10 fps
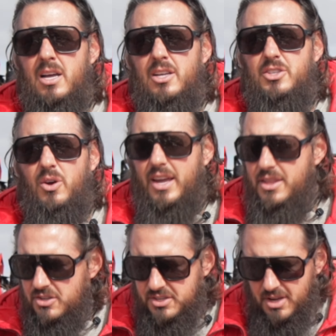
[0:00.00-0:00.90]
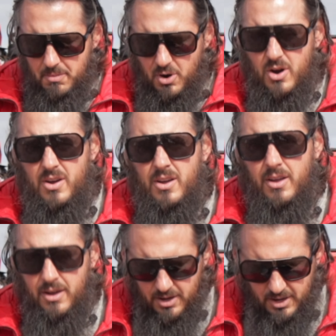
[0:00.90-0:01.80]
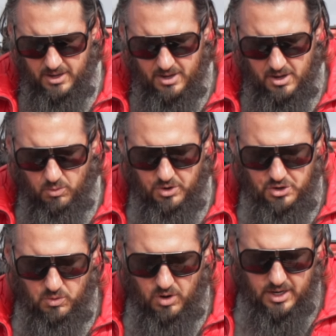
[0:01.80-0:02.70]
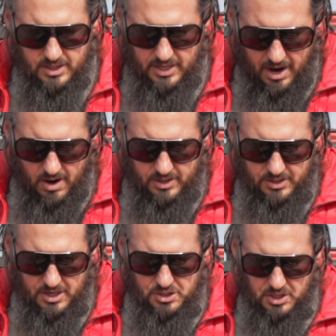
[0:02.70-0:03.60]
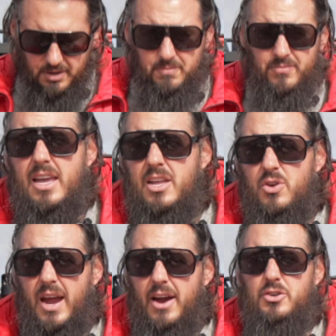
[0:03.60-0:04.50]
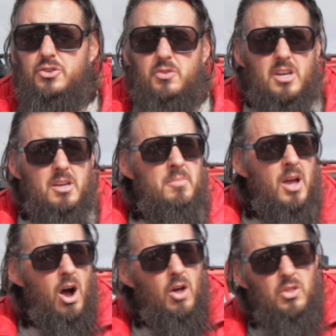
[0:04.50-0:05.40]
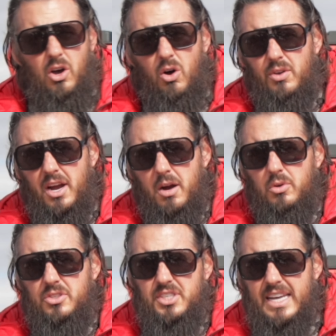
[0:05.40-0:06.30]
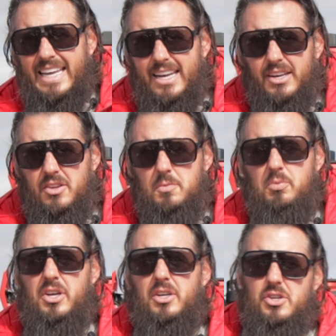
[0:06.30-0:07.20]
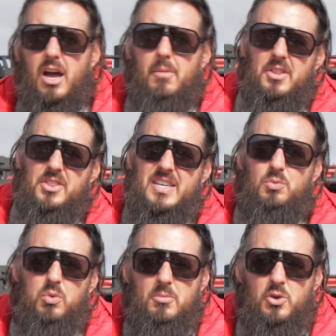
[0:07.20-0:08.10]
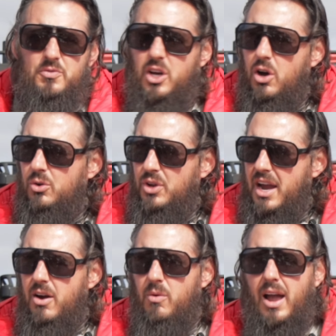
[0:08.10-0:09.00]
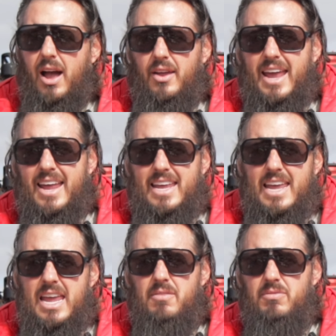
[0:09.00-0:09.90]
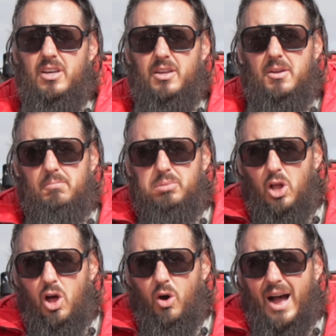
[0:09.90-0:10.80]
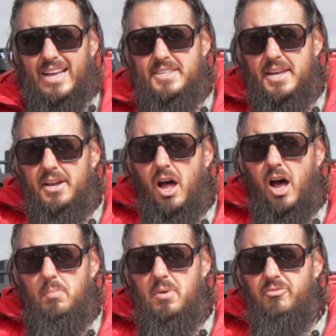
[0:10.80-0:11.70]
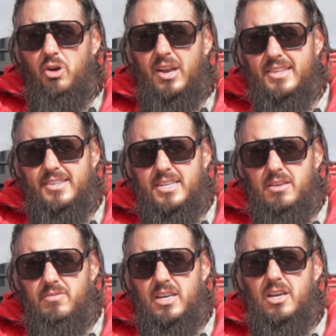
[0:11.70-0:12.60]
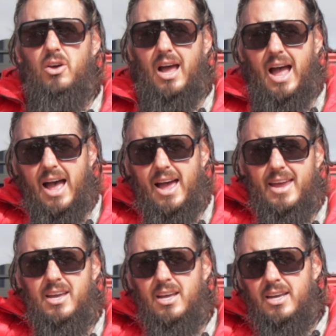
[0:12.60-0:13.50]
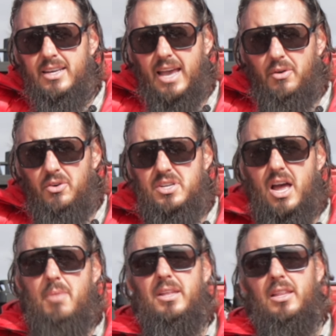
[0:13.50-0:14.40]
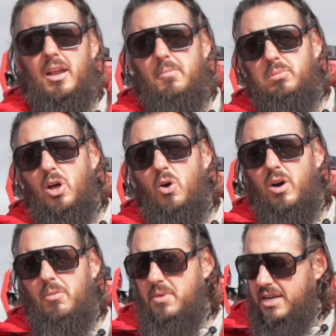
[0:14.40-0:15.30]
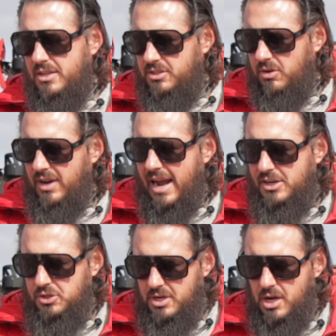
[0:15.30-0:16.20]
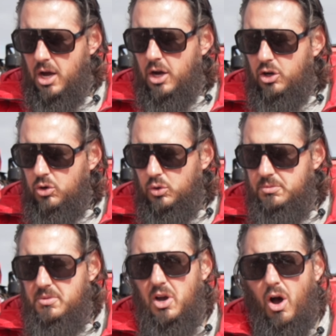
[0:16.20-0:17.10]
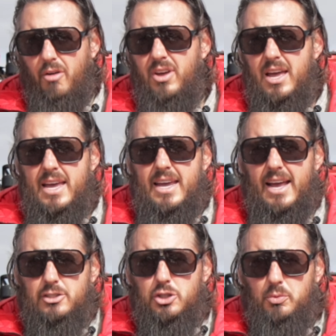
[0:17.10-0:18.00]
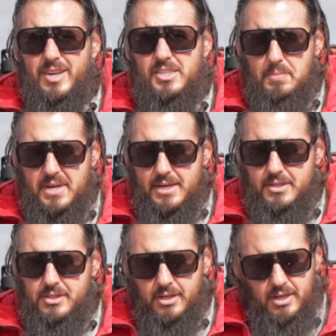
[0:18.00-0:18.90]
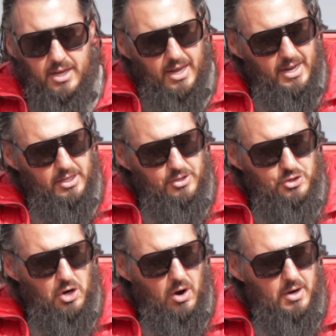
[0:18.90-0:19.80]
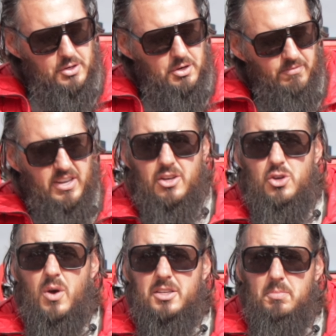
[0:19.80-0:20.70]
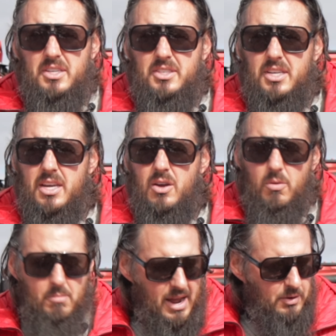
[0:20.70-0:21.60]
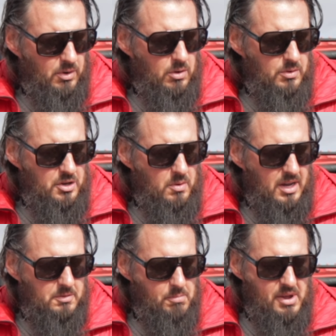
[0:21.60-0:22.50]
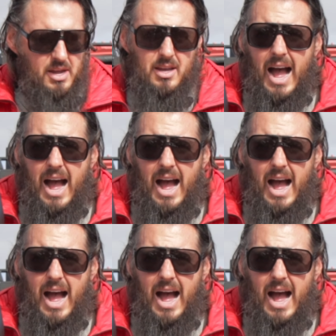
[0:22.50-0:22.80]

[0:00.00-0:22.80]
So in the summer, when you're running the air conditioning in your Airstream, all the cold air will sink, and it does a pretty good job, but this will move the cold air around and even blow. I set it up in front of the TV on a high countertop and let it blow on me so it actually cools me off. It has 3 speeds. and it can charge via USB-C or micro USB.